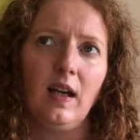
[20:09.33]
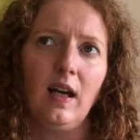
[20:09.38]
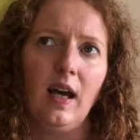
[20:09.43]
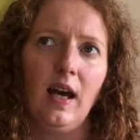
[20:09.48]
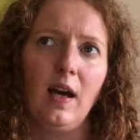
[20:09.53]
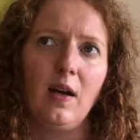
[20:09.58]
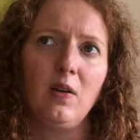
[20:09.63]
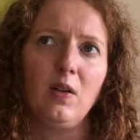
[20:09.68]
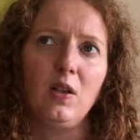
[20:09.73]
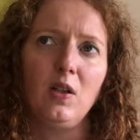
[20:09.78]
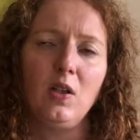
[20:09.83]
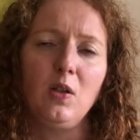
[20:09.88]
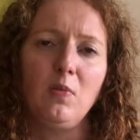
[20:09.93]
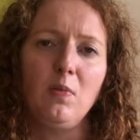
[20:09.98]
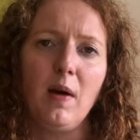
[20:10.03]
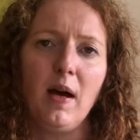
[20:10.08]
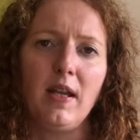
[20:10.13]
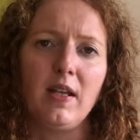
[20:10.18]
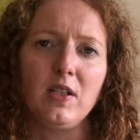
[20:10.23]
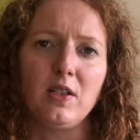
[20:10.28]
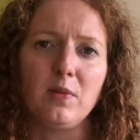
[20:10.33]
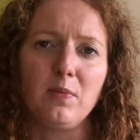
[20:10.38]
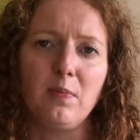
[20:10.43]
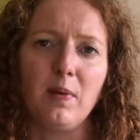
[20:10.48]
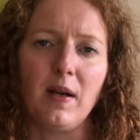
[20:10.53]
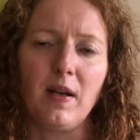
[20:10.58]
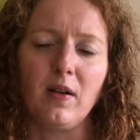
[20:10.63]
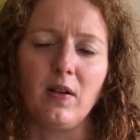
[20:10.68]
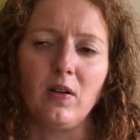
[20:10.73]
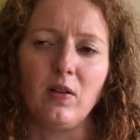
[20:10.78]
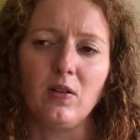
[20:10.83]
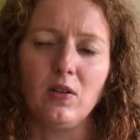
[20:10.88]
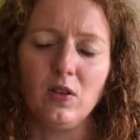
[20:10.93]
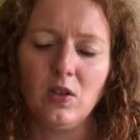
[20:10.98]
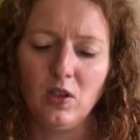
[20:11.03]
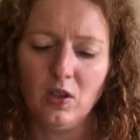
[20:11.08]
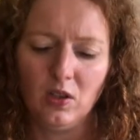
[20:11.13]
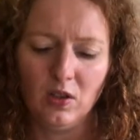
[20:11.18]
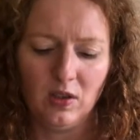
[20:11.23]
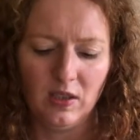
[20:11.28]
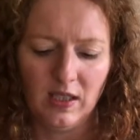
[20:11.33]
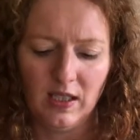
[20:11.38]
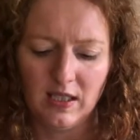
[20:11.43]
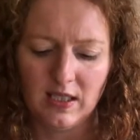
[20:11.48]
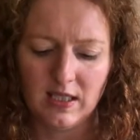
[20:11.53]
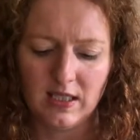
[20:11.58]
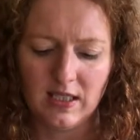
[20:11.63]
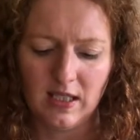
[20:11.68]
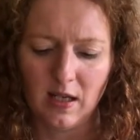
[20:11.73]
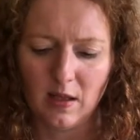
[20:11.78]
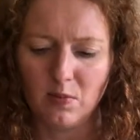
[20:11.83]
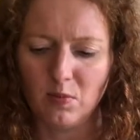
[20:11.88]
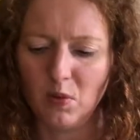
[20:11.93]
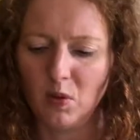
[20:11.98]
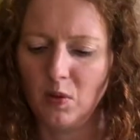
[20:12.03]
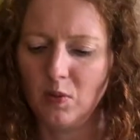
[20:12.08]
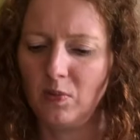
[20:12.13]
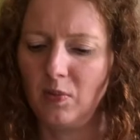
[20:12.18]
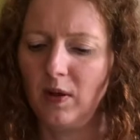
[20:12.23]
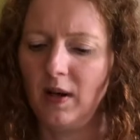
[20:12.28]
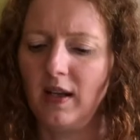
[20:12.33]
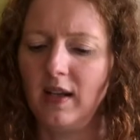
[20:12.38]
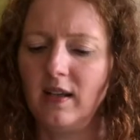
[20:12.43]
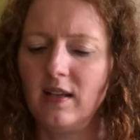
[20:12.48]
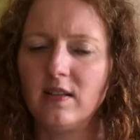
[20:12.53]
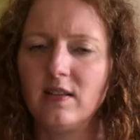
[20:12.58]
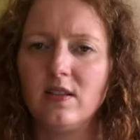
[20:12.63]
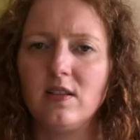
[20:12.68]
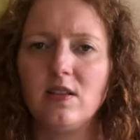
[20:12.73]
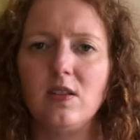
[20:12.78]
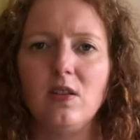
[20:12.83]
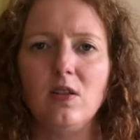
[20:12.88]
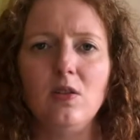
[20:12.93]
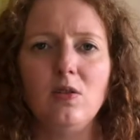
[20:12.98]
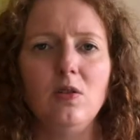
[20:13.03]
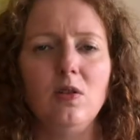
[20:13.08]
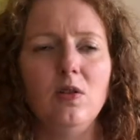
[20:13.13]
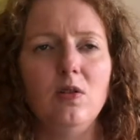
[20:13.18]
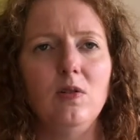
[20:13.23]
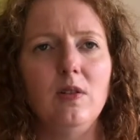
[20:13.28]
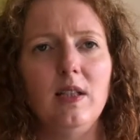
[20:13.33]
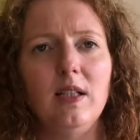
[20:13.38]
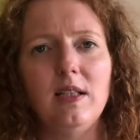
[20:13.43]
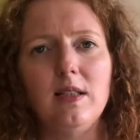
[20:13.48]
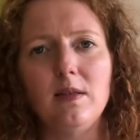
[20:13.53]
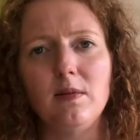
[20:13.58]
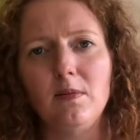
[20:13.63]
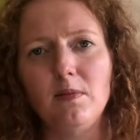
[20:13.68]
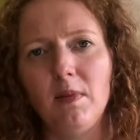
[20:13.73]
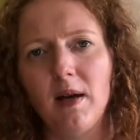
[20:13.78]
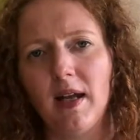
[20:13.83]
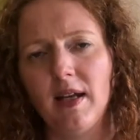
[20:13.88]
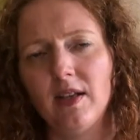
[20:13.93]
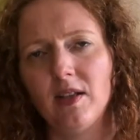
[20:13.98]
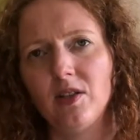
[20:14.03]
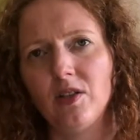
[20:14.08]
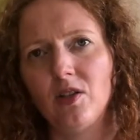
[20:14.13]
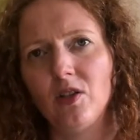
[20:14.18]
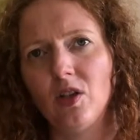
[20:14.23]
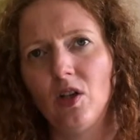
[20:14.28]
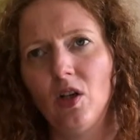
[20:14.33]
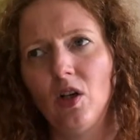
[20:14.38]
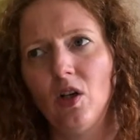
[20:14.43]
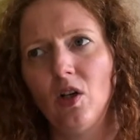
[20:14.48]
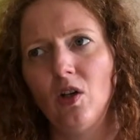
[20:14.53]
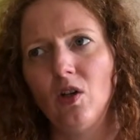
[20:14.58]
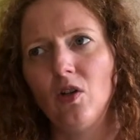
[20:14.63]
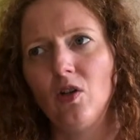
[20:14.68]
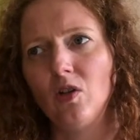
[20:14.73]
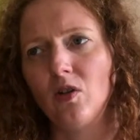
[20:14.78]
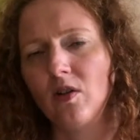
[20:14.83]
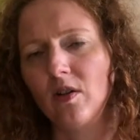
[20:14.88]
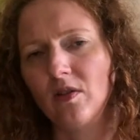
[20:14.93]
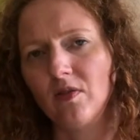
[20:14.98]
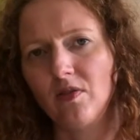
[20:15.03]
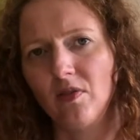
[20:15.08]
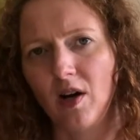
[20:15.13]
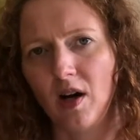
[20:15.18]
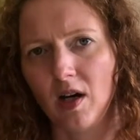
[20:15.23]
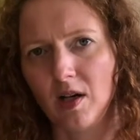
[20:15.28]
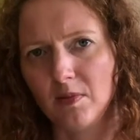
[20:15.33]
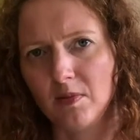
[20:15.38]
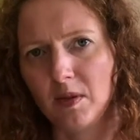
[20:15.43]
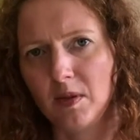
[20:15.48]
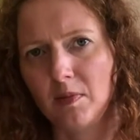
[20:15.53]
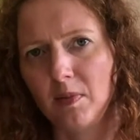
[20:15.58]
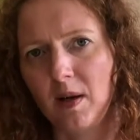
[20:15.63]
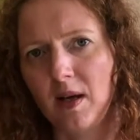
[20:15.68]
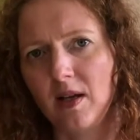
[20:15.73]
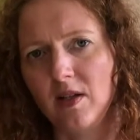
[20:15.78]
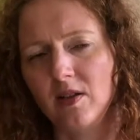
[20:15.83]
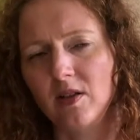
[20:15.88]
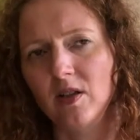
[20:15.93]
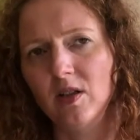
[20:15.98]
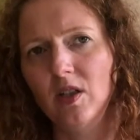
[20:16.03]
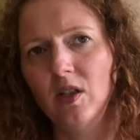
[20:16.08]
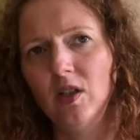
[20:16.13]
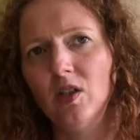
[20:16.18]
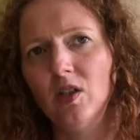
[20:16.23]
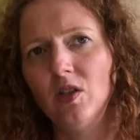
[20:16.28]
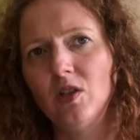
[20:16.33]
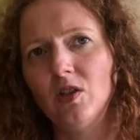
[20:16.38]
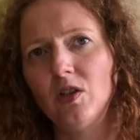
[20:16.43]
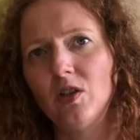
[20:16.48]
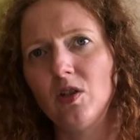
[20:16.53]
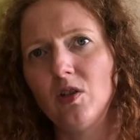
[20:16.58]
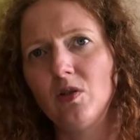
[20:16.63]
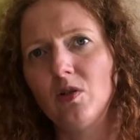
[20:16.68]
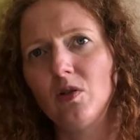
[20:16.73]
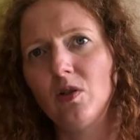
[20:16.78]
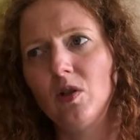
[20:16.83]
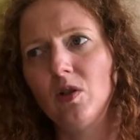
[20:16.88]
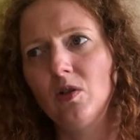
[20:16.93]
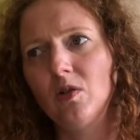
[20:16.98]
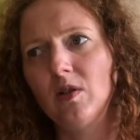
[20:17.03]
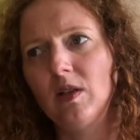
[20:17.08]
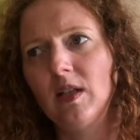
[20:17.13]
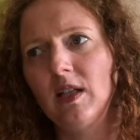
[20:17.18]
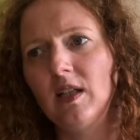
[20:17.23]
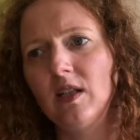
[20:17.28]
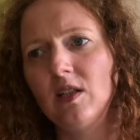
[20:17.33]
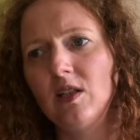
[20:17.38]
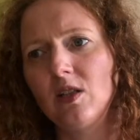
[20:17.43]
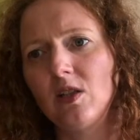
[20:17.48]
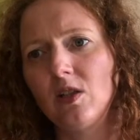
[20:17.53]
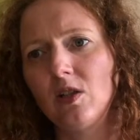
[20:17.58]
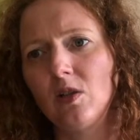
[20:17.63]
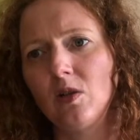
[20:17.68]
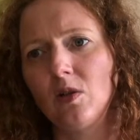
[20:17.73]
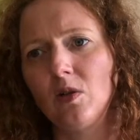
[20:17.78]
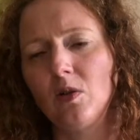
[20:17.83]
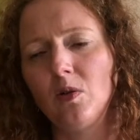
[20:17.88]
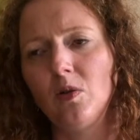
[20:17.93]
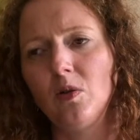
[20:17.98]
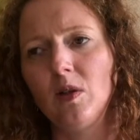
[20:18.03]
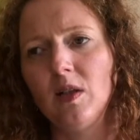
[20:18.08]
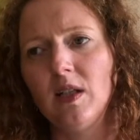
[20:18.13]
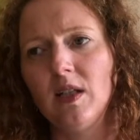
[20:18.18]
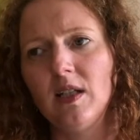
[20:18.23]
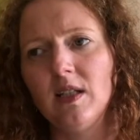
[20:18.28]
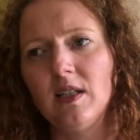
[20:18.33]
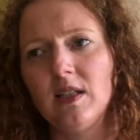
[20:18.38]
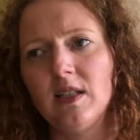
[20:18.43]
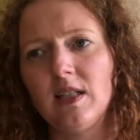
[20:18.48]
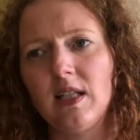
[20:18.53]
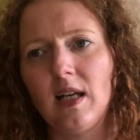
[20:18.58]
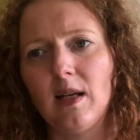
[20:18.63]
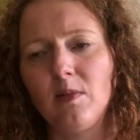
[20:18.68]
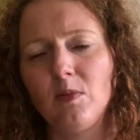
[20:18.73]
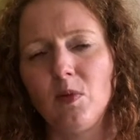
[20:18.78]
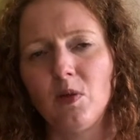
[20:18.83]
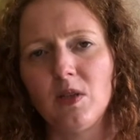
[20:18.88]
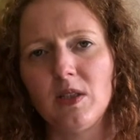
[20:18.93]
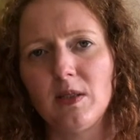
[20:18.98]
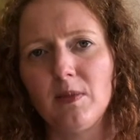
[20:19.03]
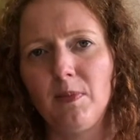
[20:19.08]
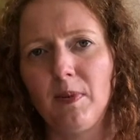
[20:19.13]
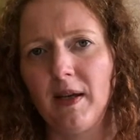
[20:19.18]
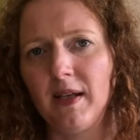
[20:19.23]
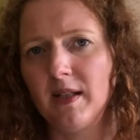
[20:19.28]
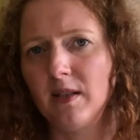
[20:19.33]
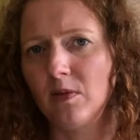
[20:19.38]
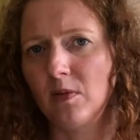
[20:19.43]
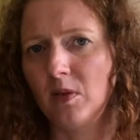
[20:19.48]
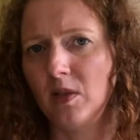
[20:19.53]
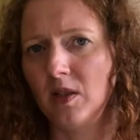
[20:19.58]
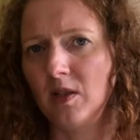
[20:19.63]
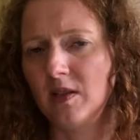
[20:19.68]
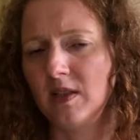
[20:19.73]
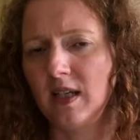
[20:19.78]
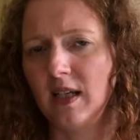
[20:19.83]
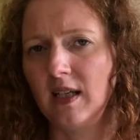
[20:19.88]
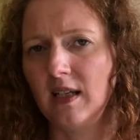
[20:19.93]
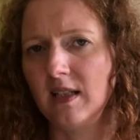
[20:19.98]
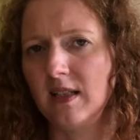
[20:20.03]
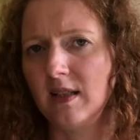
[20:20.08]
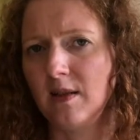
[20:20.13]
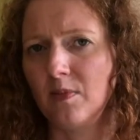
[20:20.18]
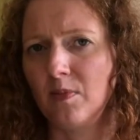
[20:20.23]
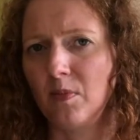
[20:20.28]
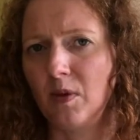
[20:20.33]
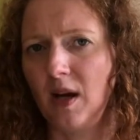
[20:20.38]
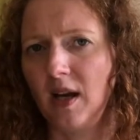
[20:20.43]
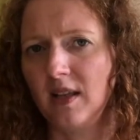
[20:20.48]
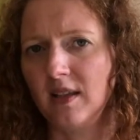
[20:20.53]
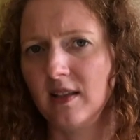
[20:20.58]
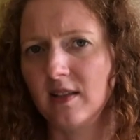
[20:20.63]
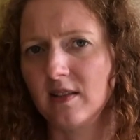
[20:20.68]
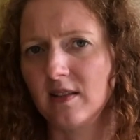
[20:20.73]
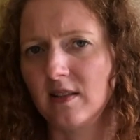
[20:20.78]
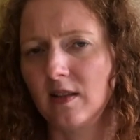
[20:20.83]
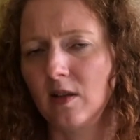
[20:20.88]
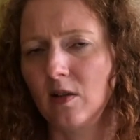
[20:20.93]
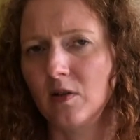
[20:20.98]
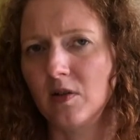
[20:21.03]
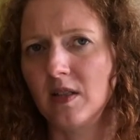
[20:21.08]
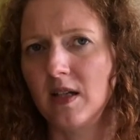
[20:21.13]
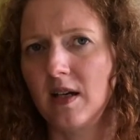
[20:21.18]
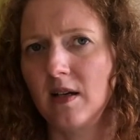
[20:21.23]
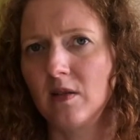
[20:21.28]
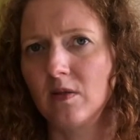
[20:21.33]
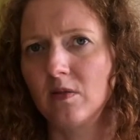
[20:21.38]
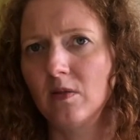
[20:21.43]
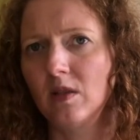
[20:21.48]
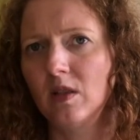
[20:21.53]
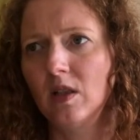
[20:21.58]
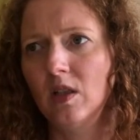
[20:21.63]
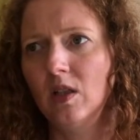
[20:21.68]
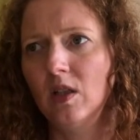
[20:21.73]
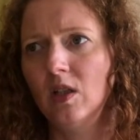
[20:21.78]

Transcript: How can you manage it better? Do you need to take more breaks? Do you need to manage your environment better? Do you need to take more space where you take a deep breath and slow down?